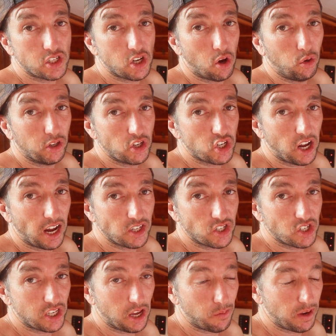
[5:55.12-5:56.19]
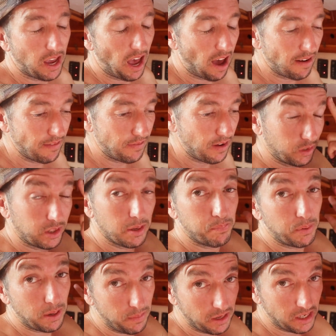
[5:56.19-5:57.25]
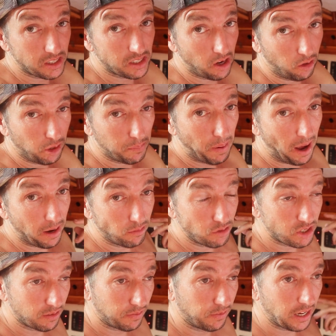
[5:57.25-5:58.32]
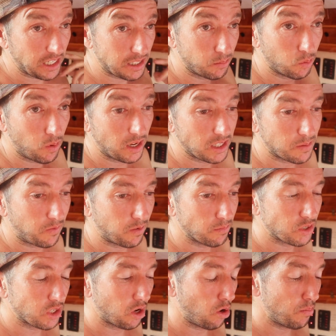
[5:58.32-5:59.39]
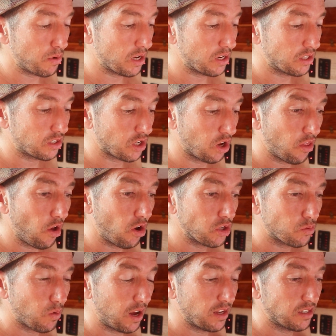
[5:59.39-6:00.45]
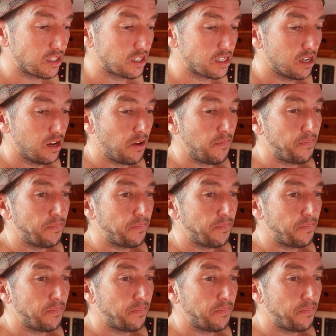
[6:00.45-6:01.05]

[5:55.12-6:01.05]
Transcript: solar chargers that we have with the bimini solar panels, the flexible ones from Solbian, so those ones